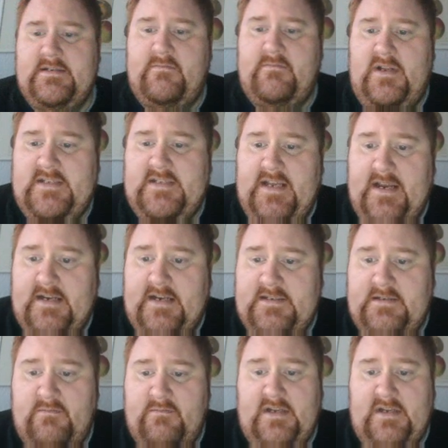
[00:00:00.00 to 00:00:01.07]
plus
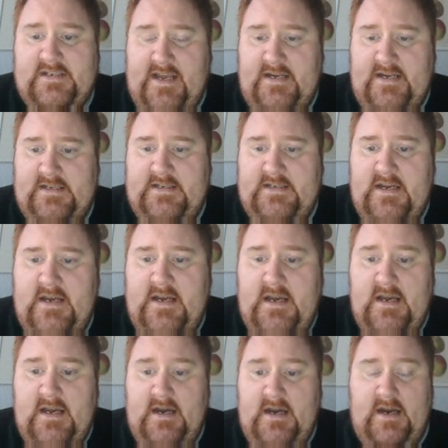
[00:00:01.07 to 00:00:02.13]
x plus x.
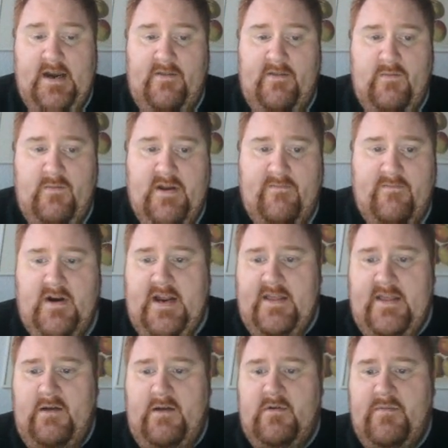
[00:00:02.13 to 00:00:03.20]
Another way of writing
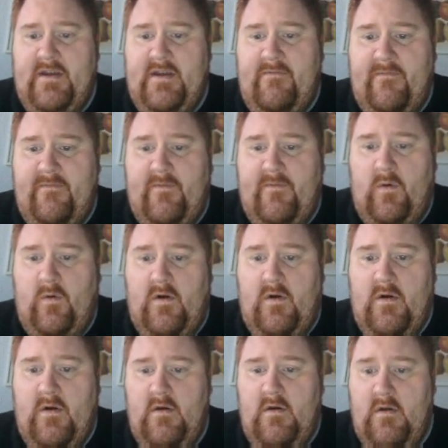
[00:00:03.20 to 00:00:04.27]
that would be
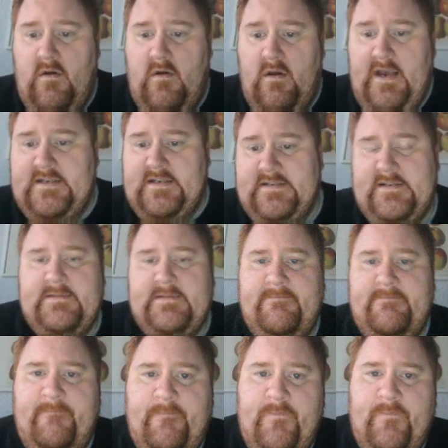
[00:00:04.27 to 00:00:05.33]
4 x's,
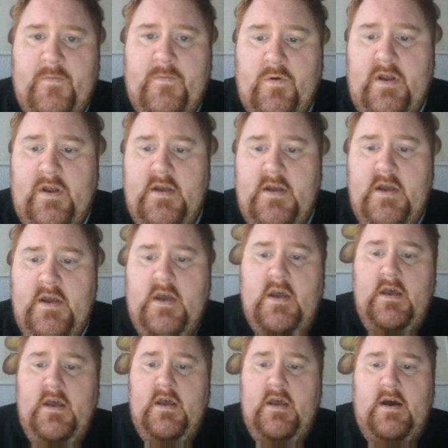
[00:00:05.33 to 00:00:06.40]
okay?
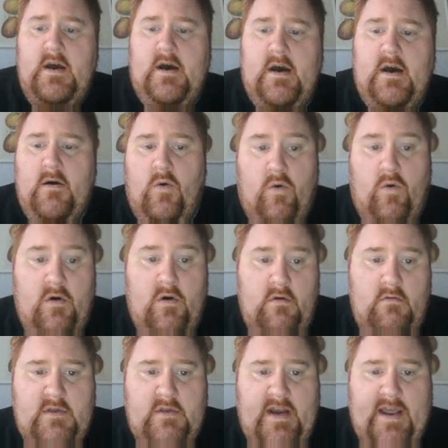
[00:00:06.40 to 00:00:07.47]
Or
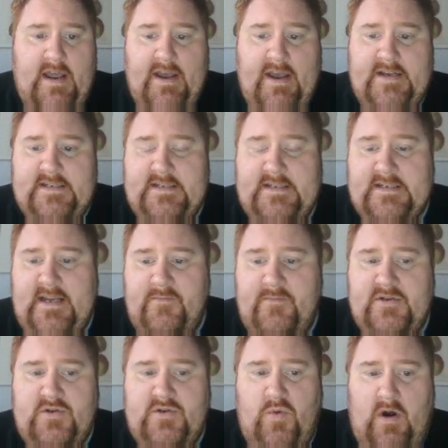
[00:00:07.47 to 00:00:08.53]
that x is the same
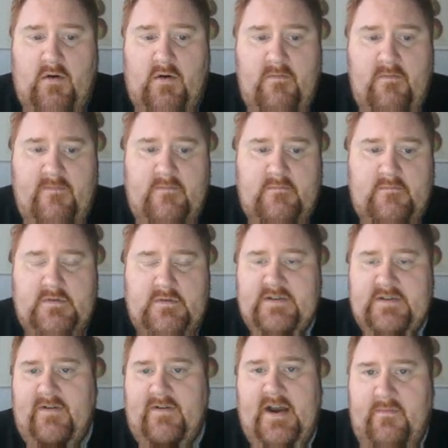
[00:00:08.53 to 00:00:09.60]
as 12
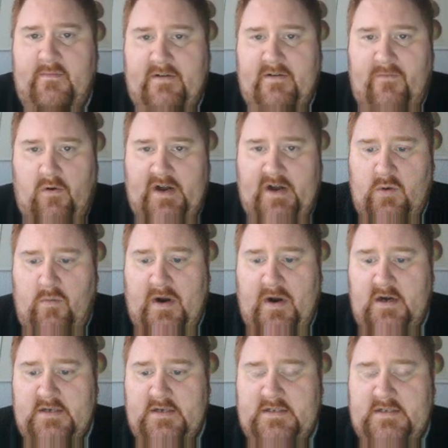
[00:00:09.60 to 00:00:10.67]
divided by 4 equal
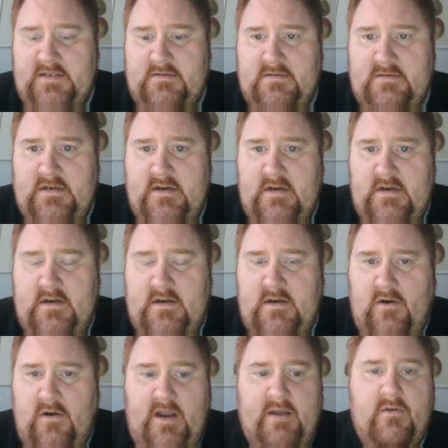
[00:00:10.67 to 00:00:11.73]
parts.
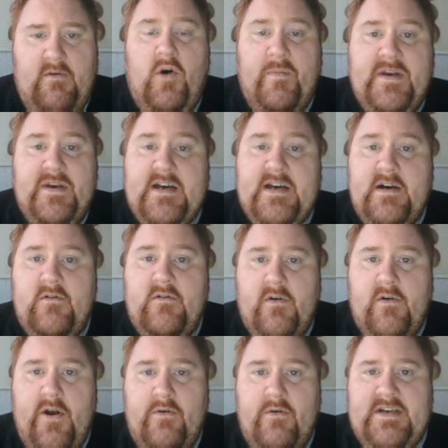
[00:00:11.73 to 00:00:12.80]
Okay, copy down or
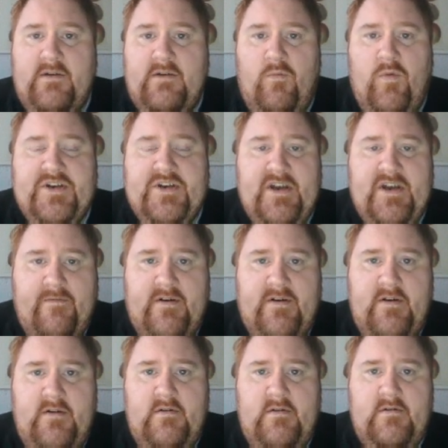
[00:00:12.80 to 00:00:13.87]
note down
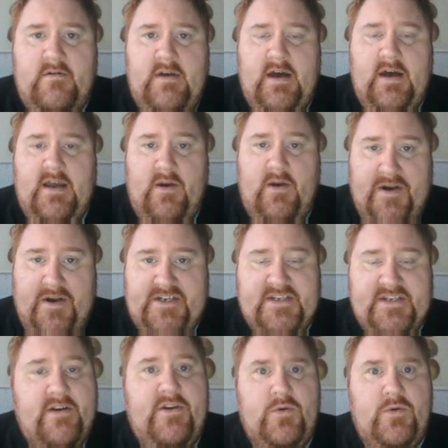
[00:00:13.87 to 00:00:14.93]
whichever equations
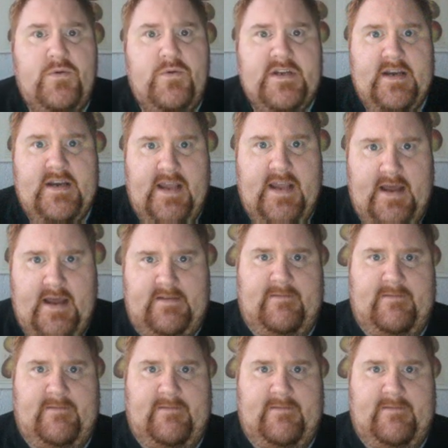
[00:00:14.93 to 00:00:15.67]
here you didn't get.